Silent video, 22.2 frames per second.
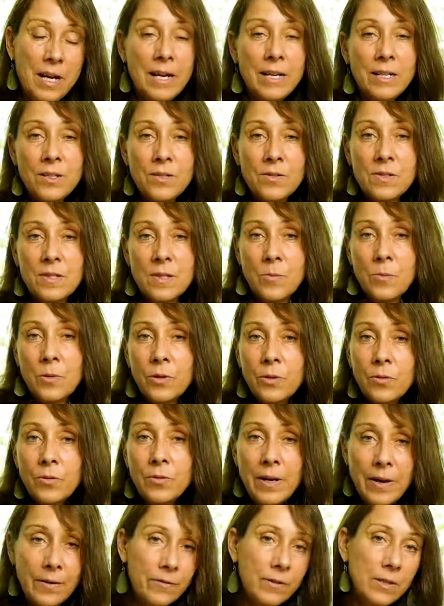I know someone who
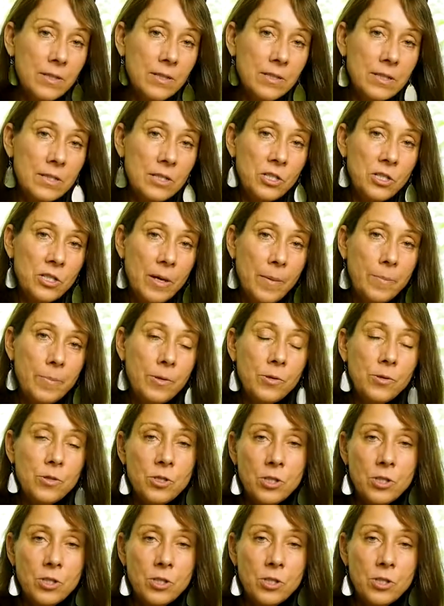never uses shampoo.